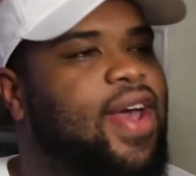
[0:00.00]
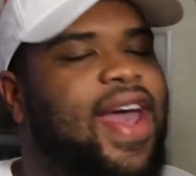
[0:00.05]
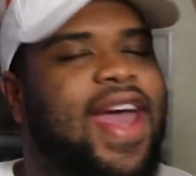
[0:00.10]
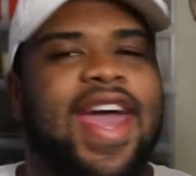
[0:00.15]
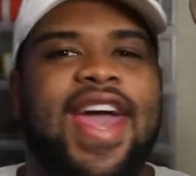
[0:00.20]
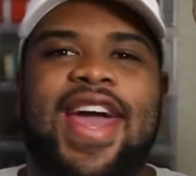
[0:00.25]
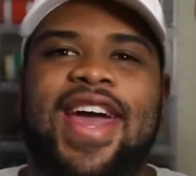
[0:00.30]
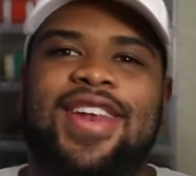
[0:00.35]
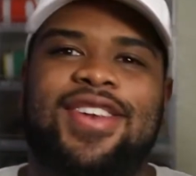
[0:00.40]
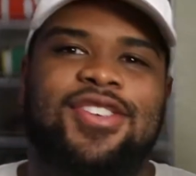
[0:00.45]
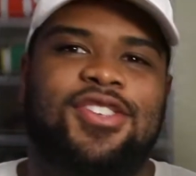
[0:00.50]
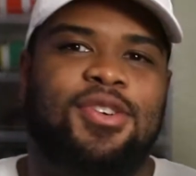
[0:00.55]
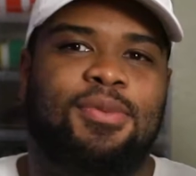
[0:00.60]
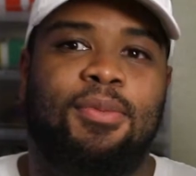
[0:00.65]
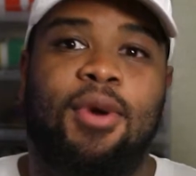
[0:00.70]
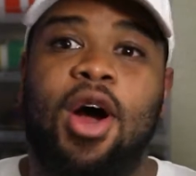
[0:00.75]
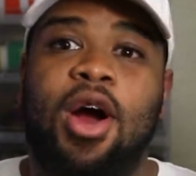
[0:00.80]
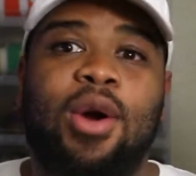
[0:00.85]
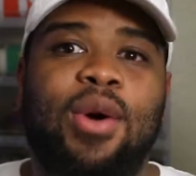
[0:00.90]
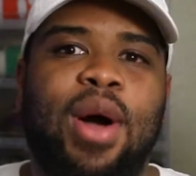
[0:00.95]
And
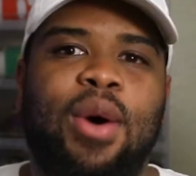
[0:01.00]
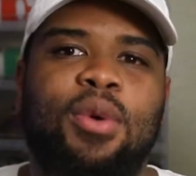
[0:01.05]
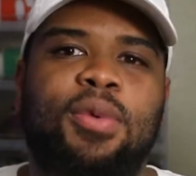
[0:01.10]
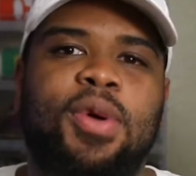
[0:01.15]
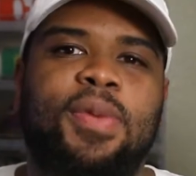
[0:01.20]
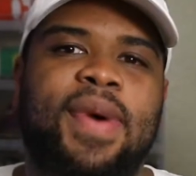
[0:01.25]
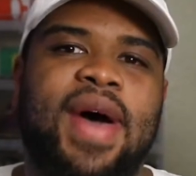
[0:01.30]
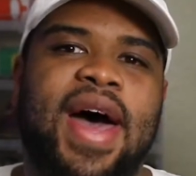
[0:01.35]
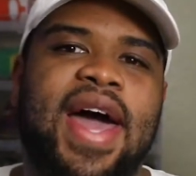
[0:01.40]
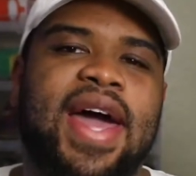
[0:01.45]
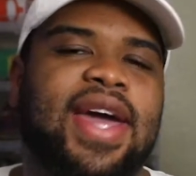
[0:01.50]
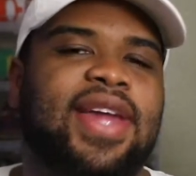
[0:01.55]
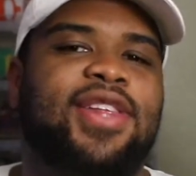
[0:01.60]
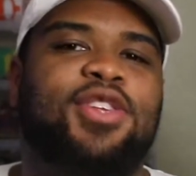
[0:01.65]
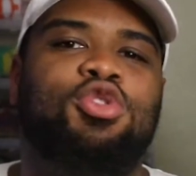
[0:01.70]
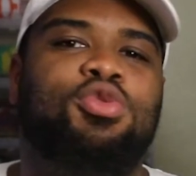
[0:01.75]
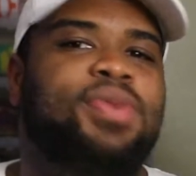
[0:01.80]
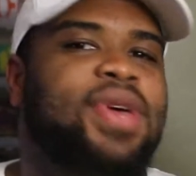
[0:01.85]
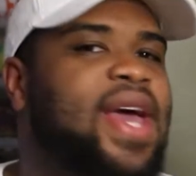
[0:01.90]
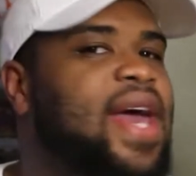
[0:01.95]
tomorrow I will be back, and
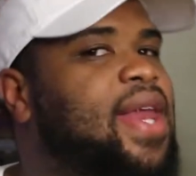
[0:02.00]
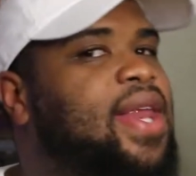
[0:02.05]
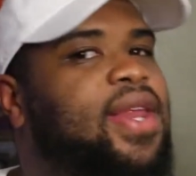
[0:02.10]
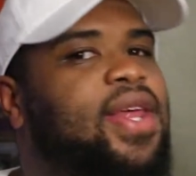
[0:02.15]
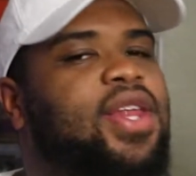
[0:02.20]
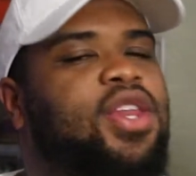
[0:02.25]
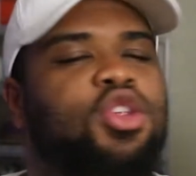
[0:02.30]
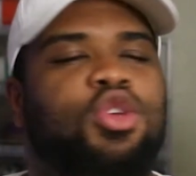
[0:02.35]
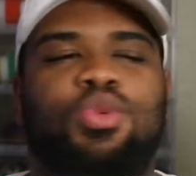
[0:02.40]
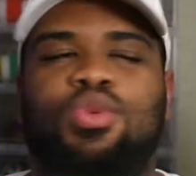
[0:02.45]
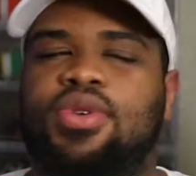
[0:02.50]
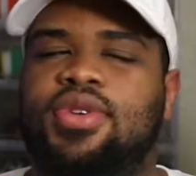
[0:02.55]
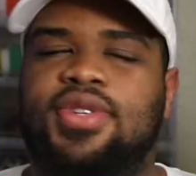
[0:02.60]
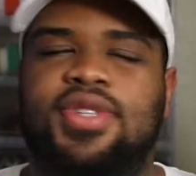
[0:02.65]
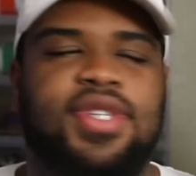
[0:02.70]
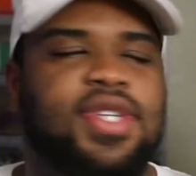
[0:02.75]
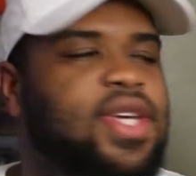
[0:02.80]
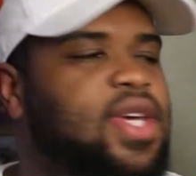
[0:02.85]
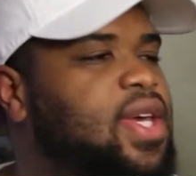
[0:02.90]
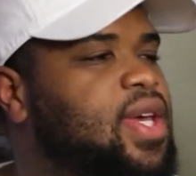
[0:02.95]
this will be edited, and you will
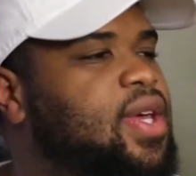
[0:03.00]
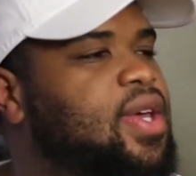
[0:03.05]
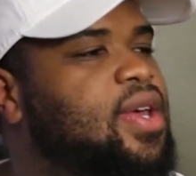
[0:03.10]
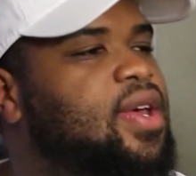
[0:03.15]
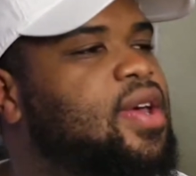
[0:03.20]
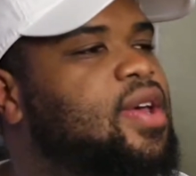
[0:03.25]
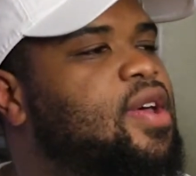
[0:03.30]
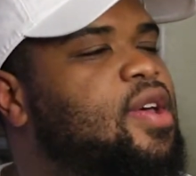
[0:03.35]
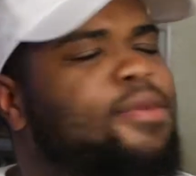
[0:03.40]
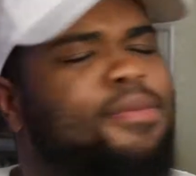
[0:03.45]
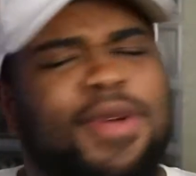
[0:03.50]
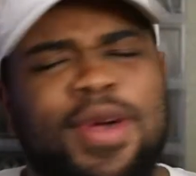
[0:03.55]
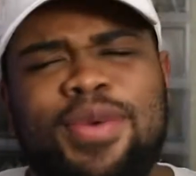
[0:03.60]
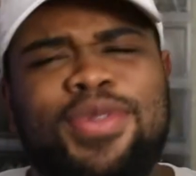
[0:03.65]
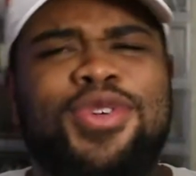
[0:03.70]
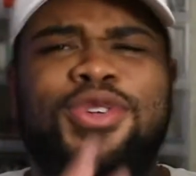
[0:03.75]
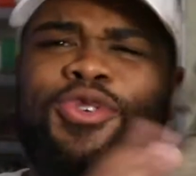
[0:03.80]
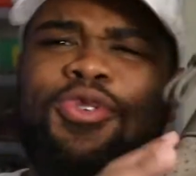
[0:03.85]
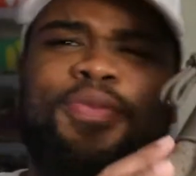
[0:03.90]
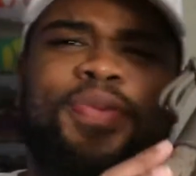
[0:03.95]
see me
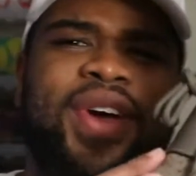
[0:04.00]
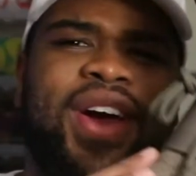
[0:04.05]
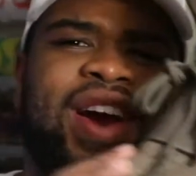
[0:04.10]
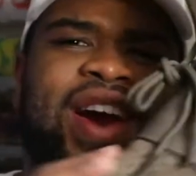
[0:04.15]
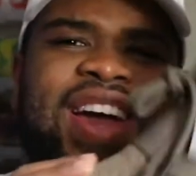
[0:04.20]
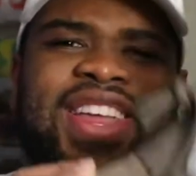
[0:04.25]
with a new pair.